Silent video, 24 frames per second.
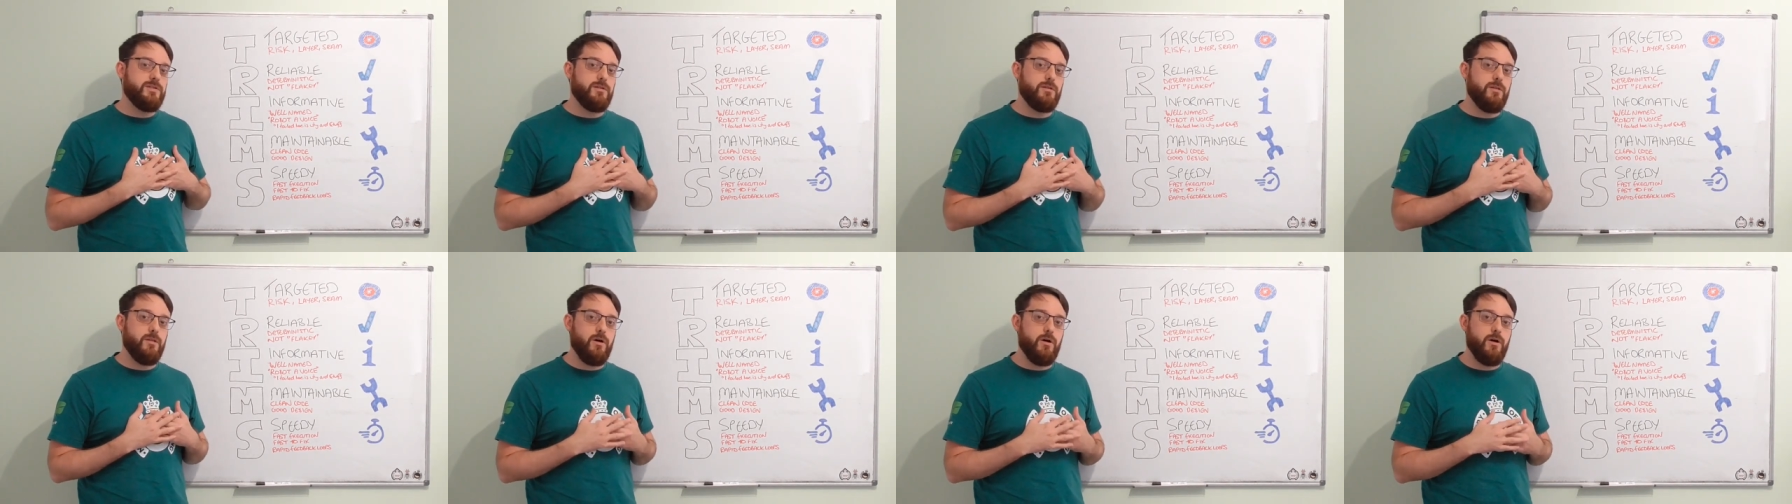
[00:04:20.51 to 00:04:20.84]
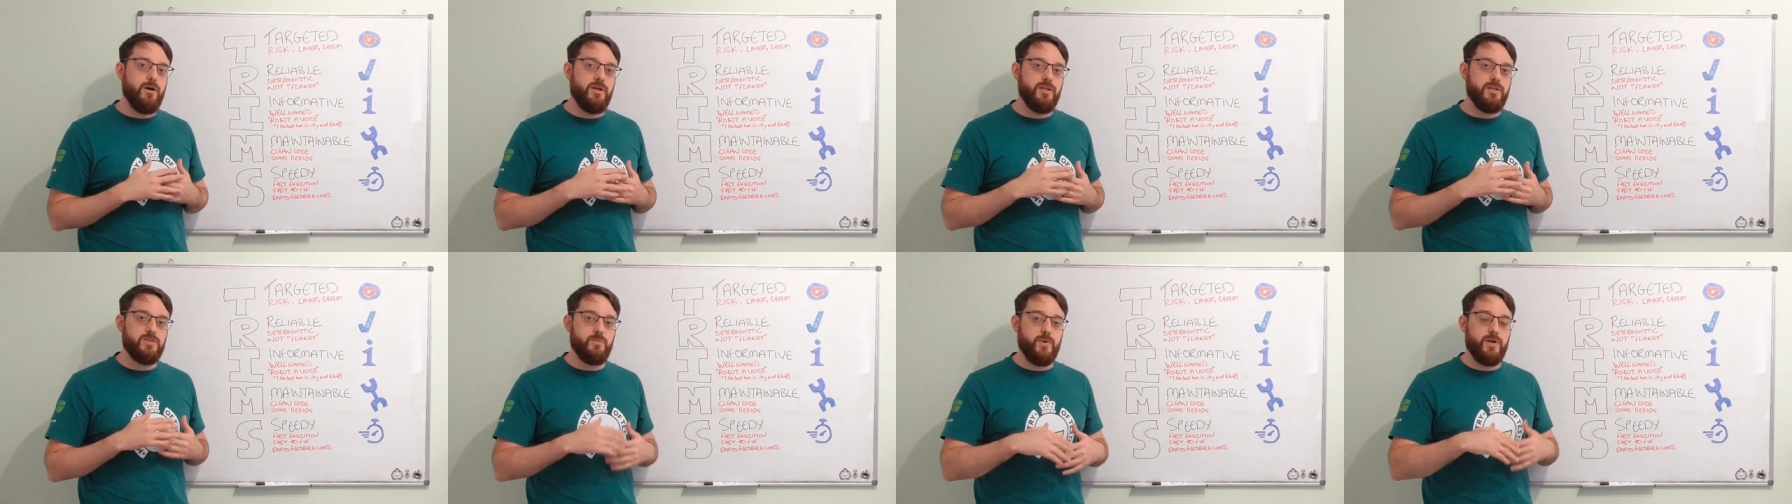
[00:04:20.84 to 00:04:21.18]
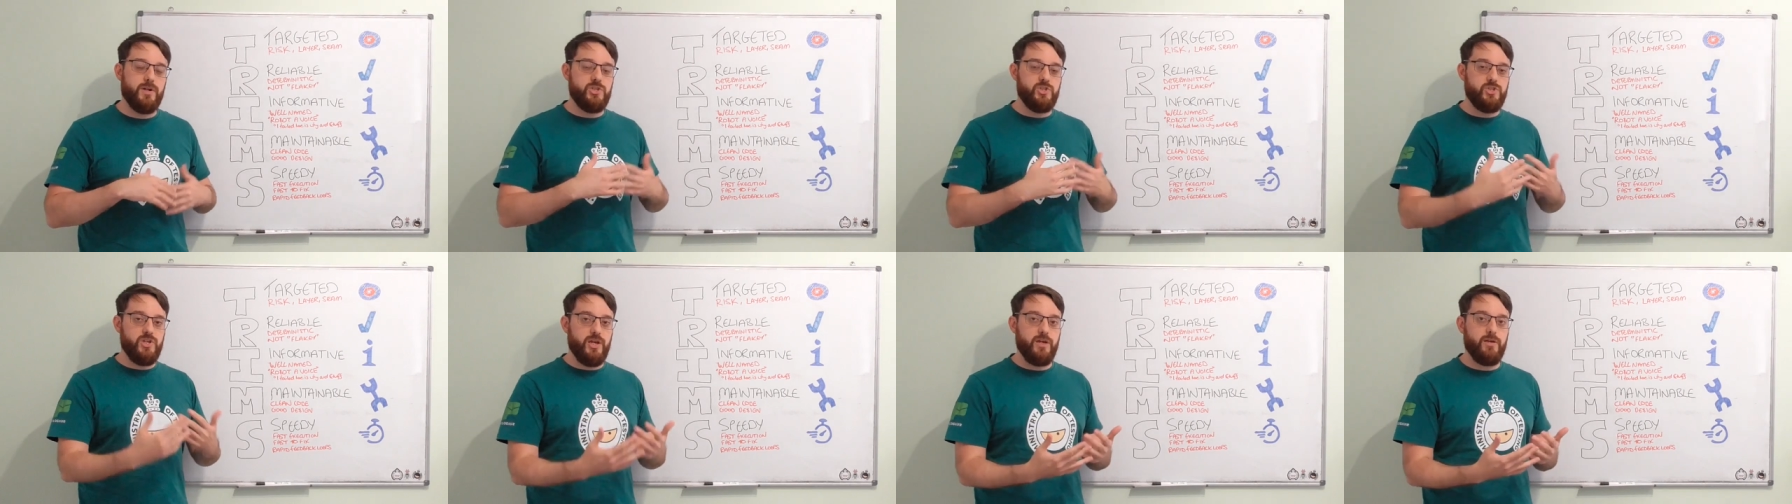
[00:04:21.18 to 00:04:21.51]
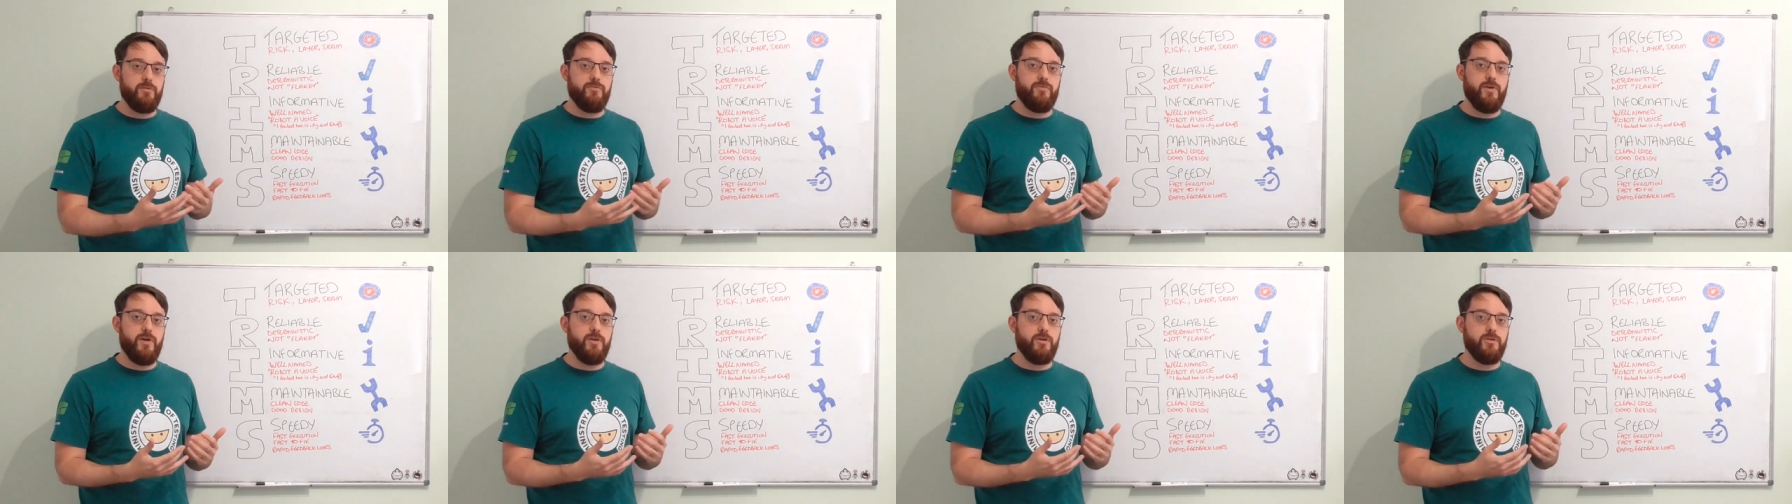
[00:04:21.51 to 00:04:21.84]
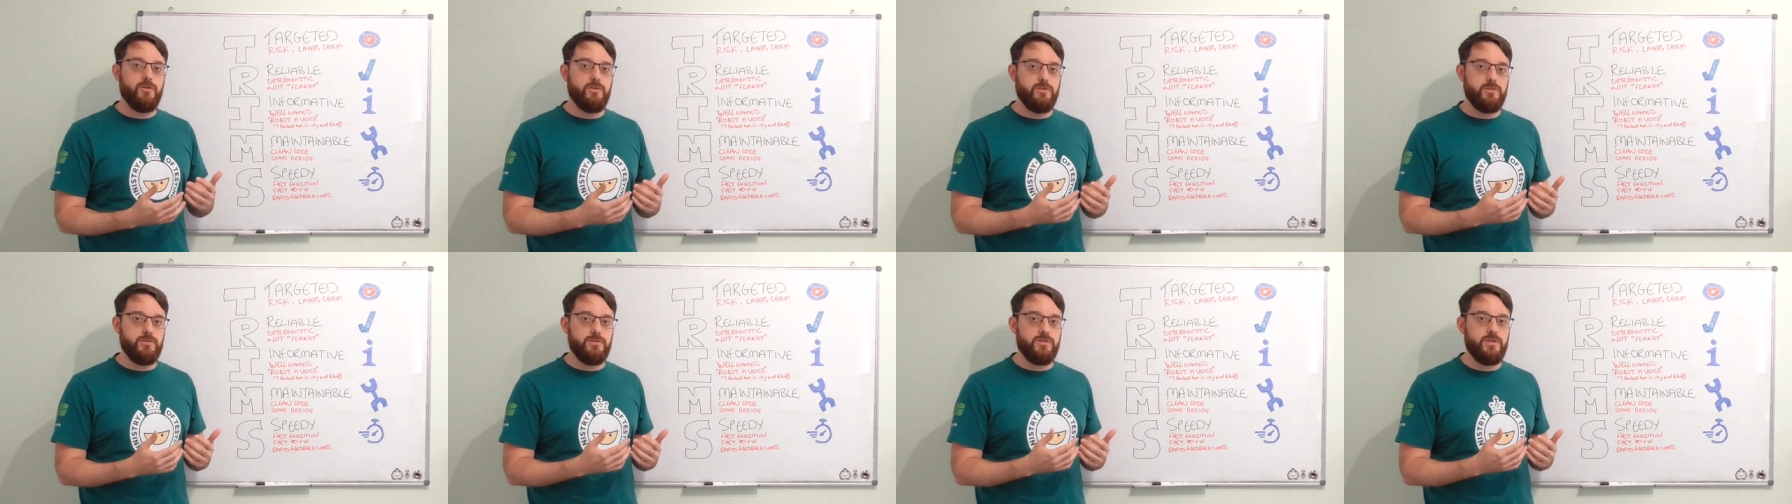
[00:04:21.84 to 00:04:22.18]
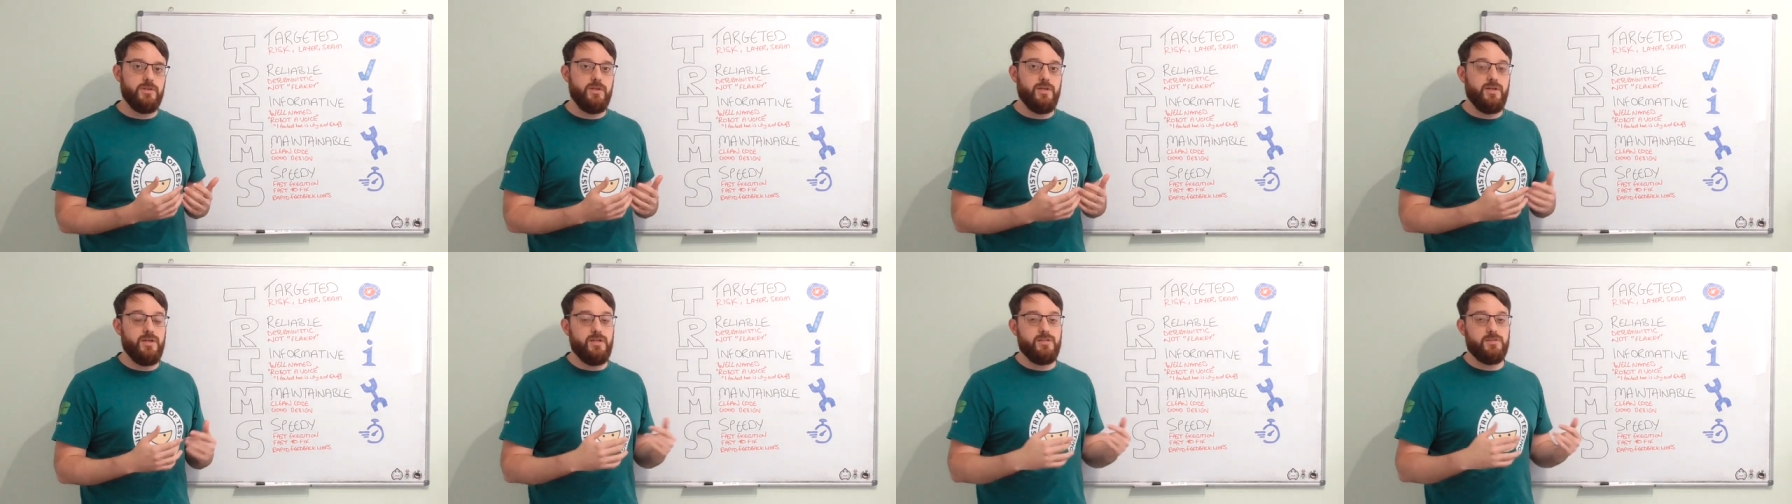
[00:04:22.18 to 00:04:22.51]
a lot, is when a check fails,